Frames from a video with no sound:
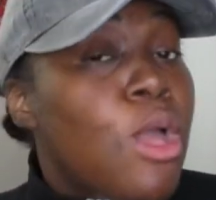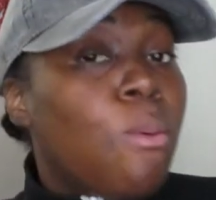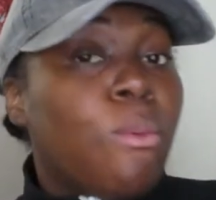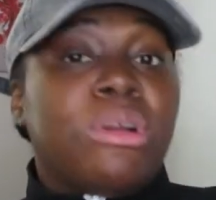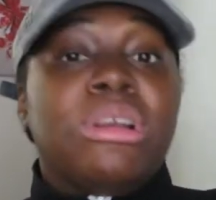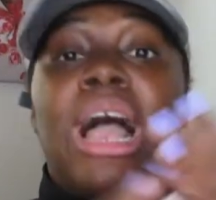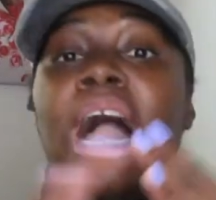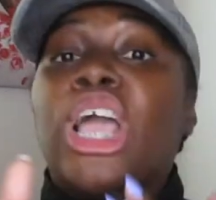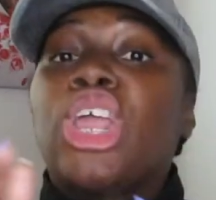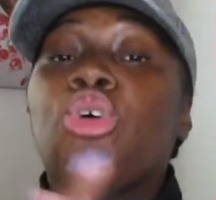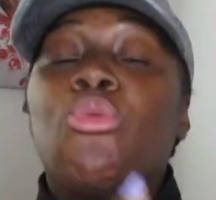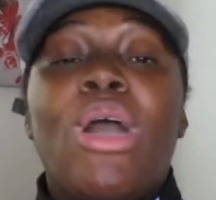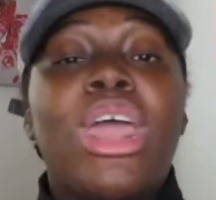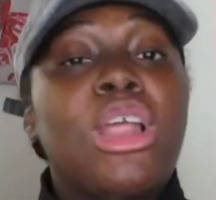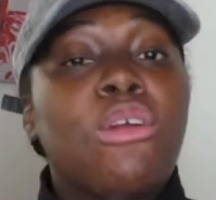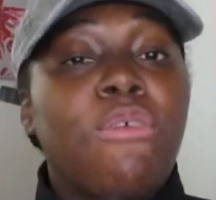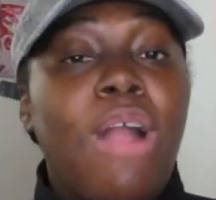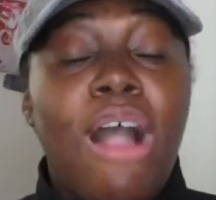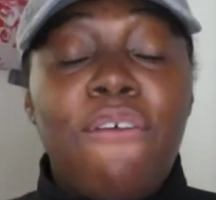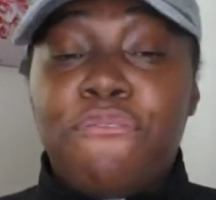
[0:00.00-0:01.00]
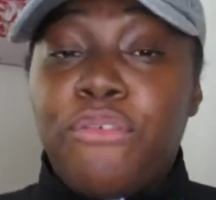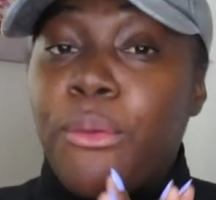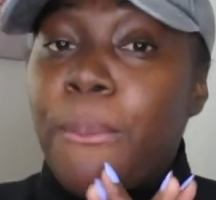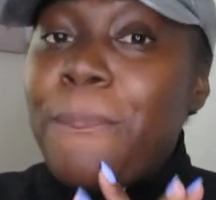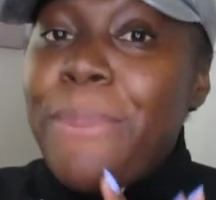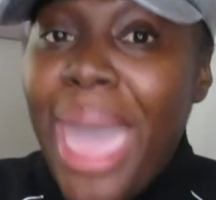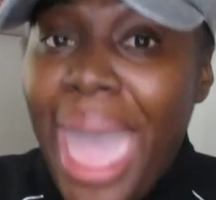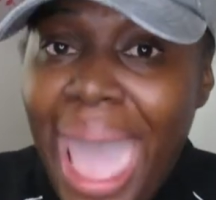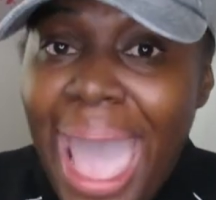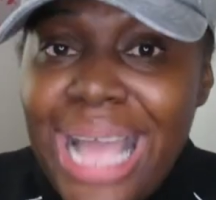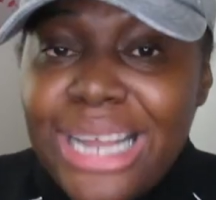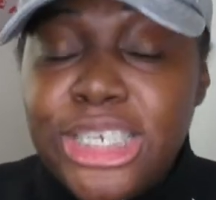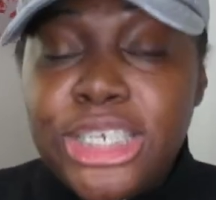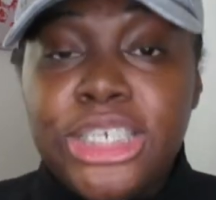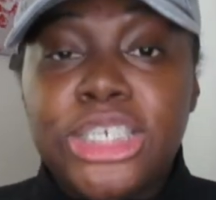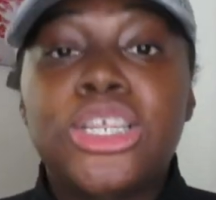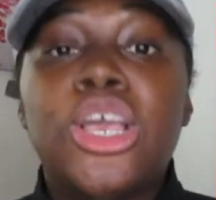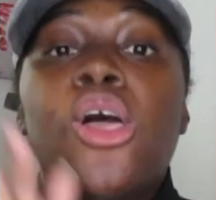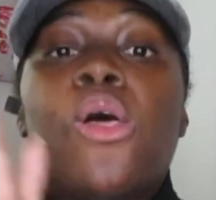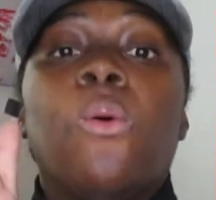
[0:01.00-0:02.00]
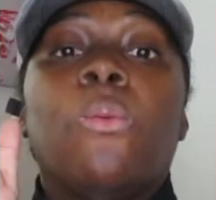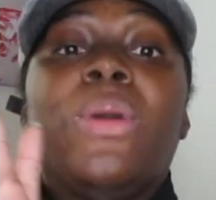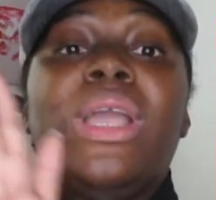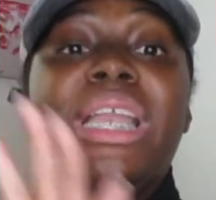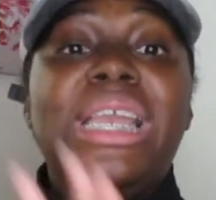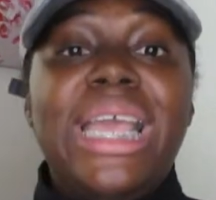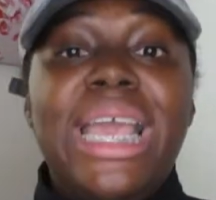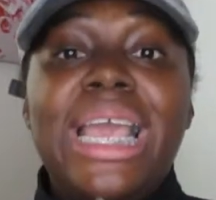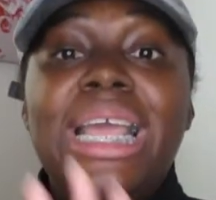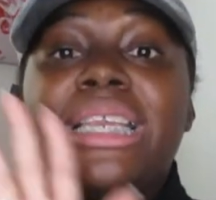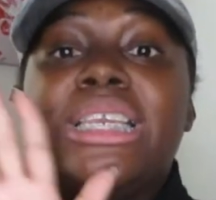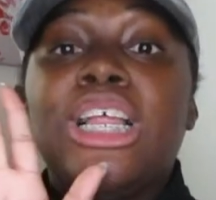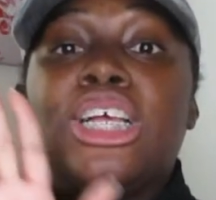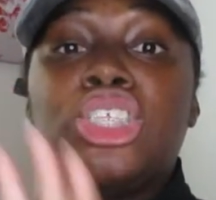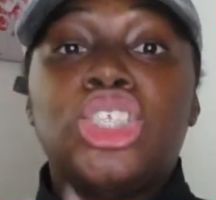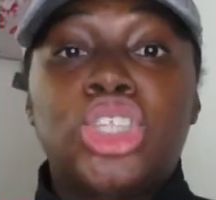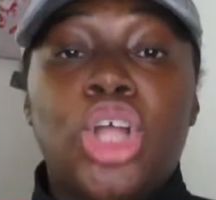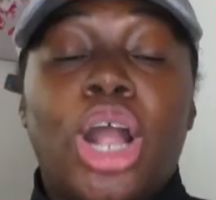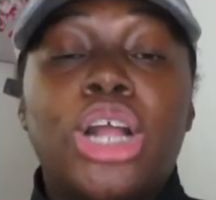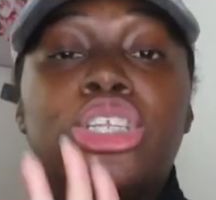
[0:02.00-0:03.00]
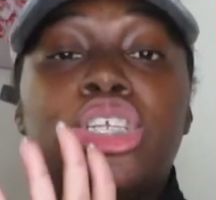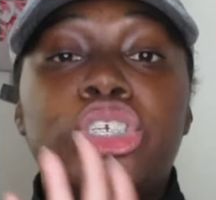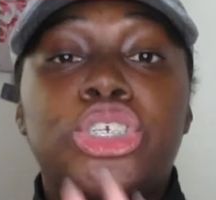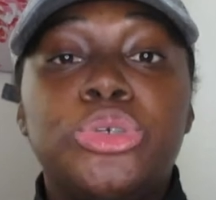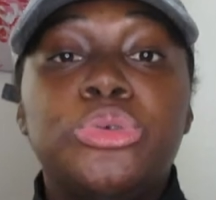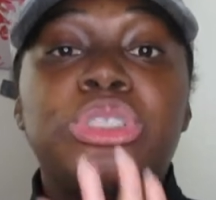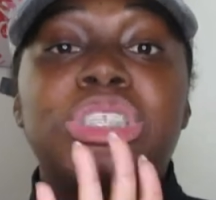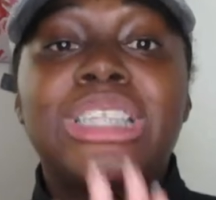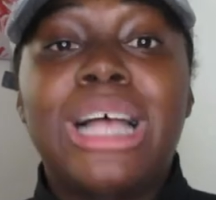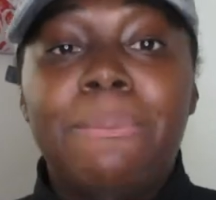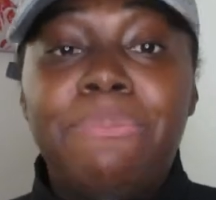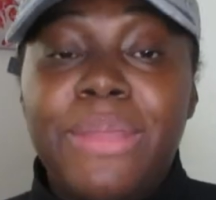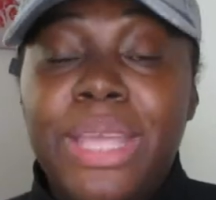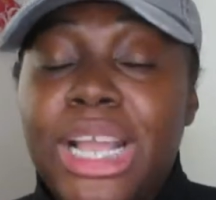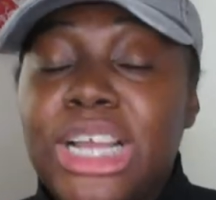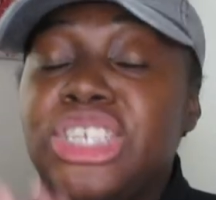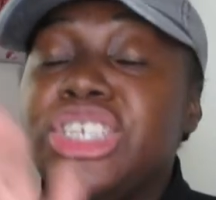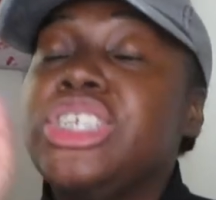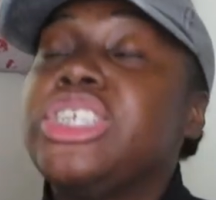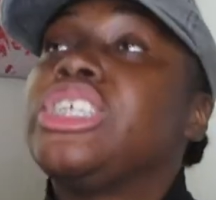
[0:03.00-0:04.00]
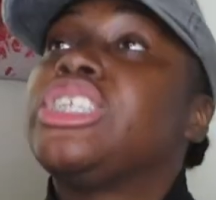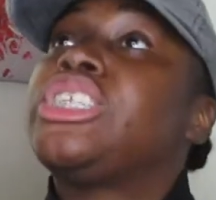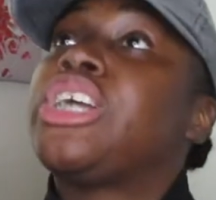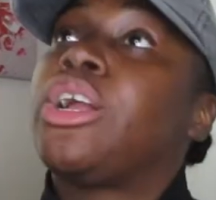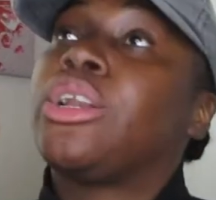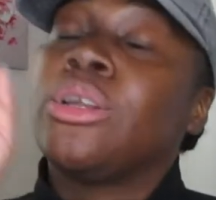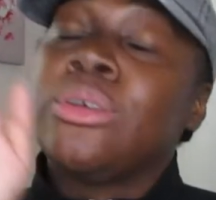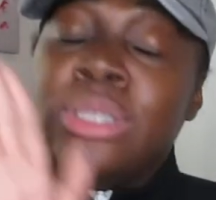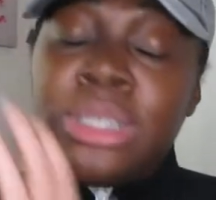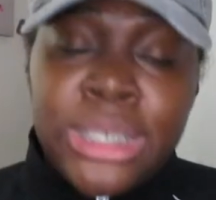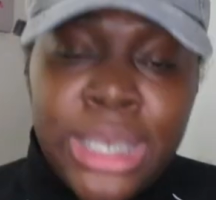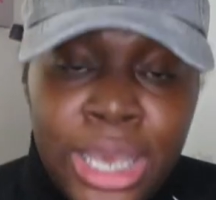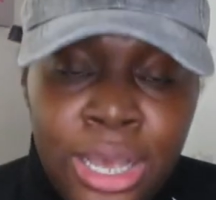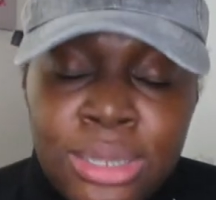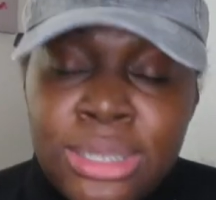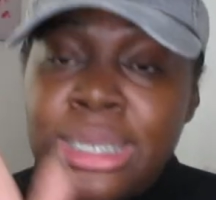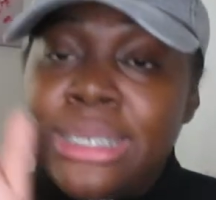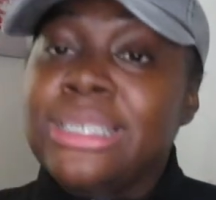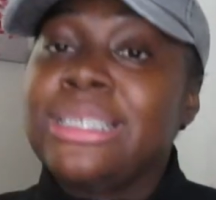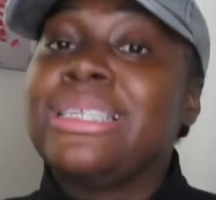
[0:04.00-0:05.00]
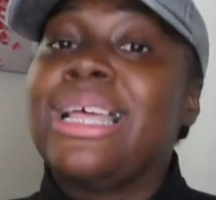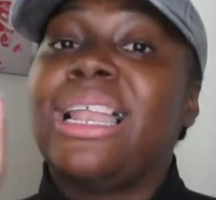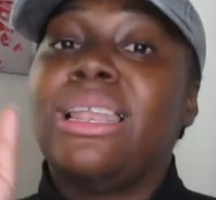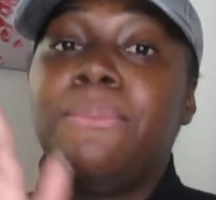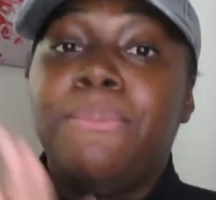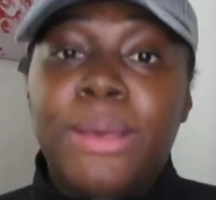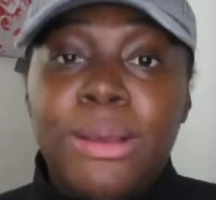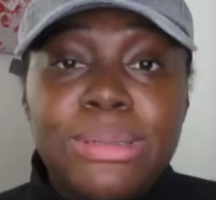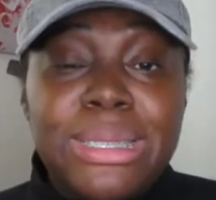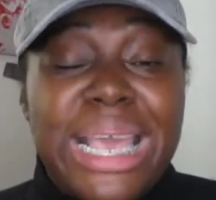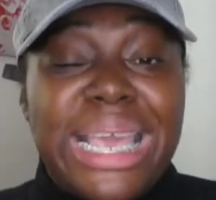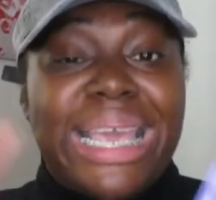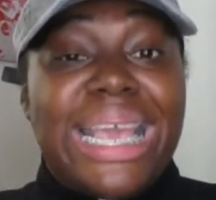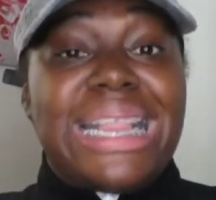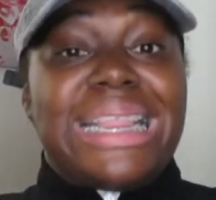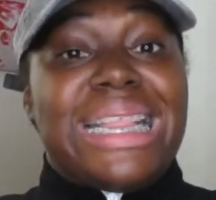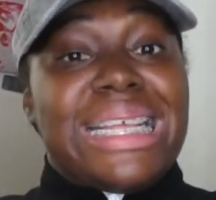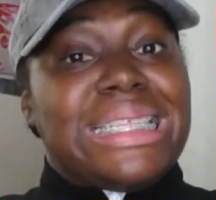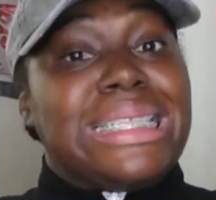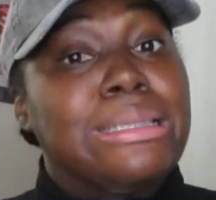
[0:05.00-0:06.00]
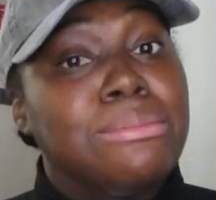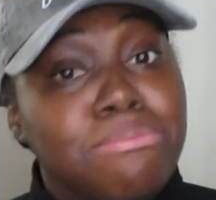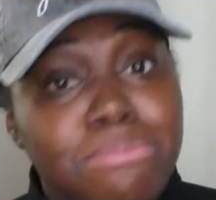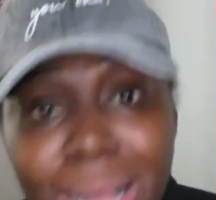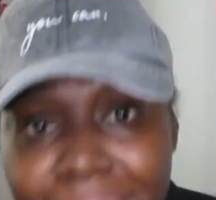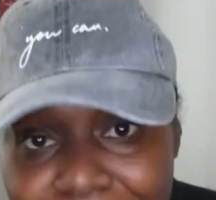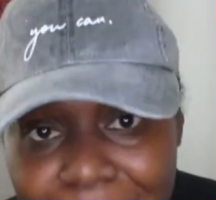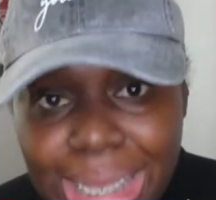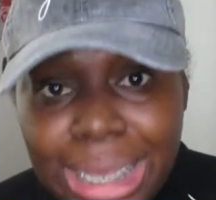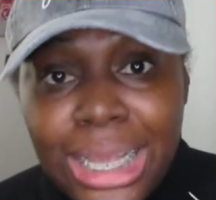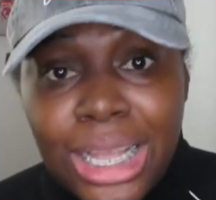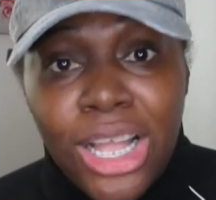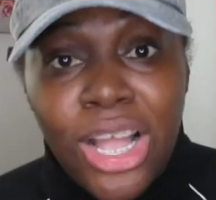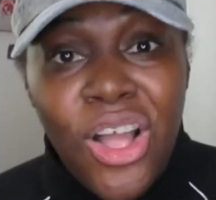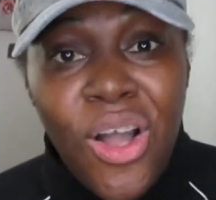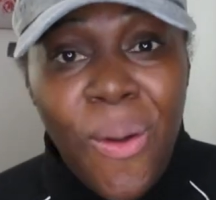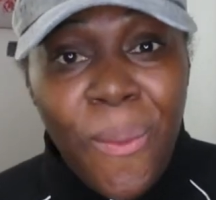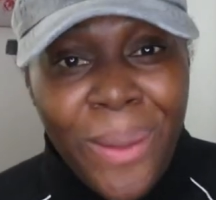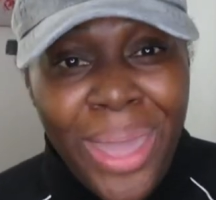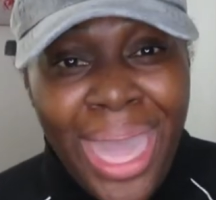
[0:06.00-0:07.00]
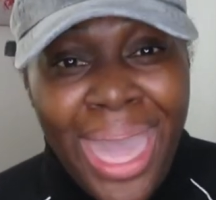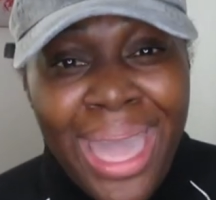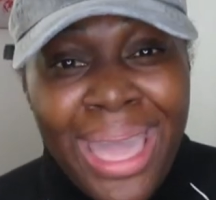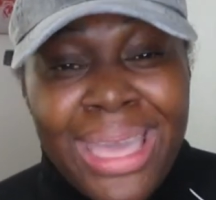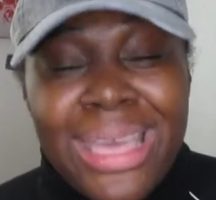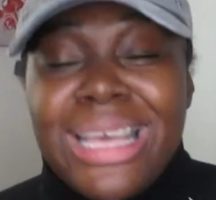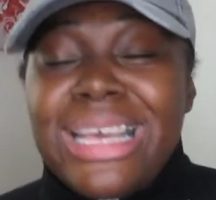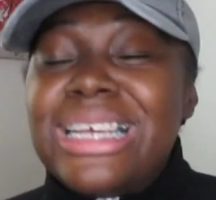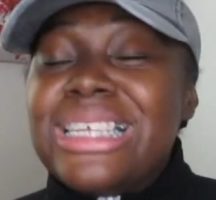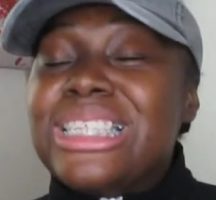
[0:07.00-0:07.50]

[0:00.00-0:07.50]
We're not going to wait around for passion. We need to start to do something because you need to turn those skills into dollar bills and get this money okay?